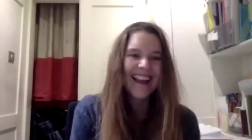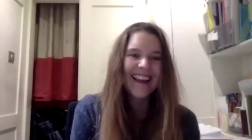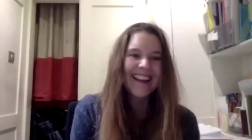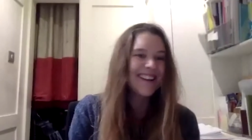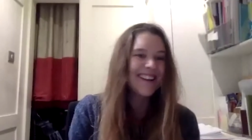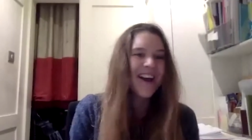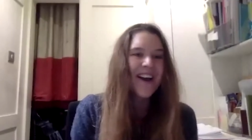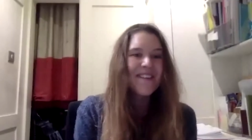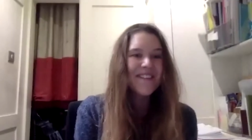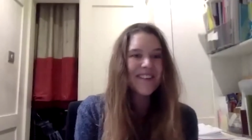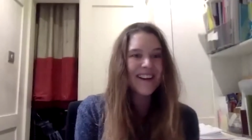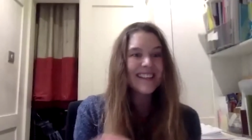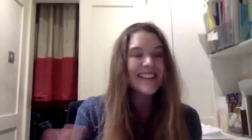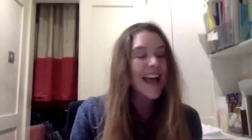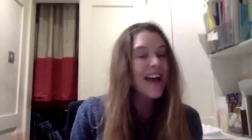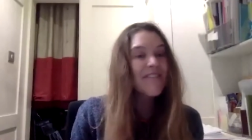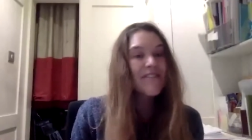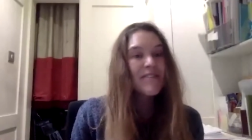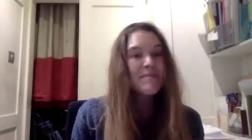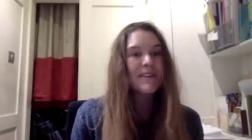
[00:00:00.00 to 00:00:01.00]
No, but it's
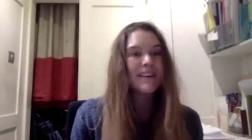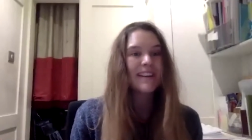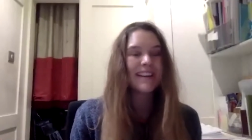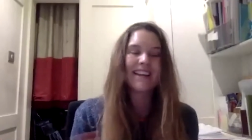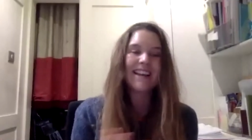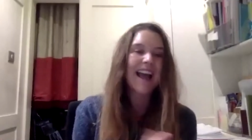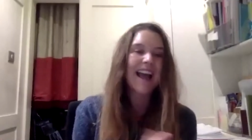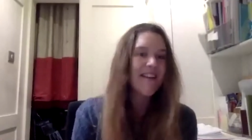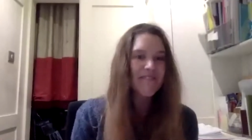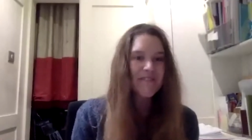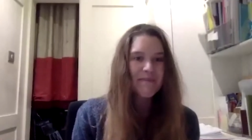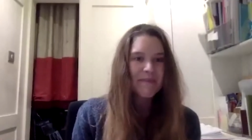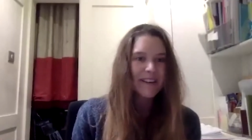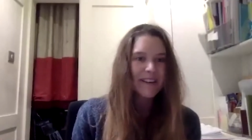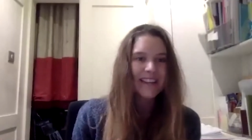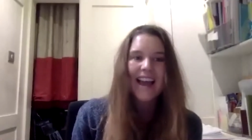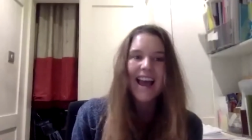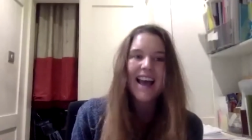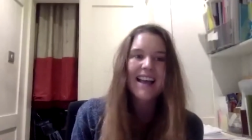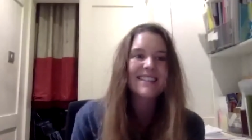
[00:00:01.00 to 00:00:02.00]
everybody
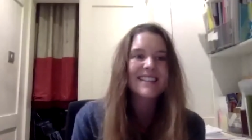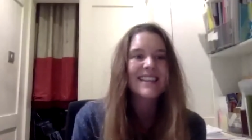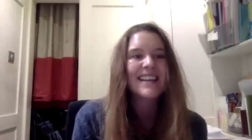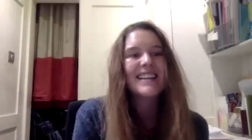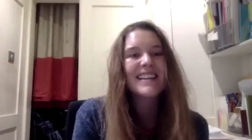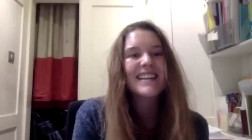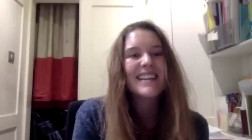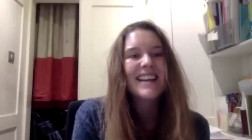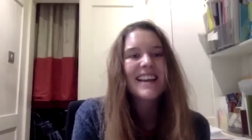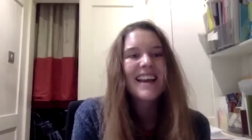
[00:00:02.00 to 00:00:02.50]
has it.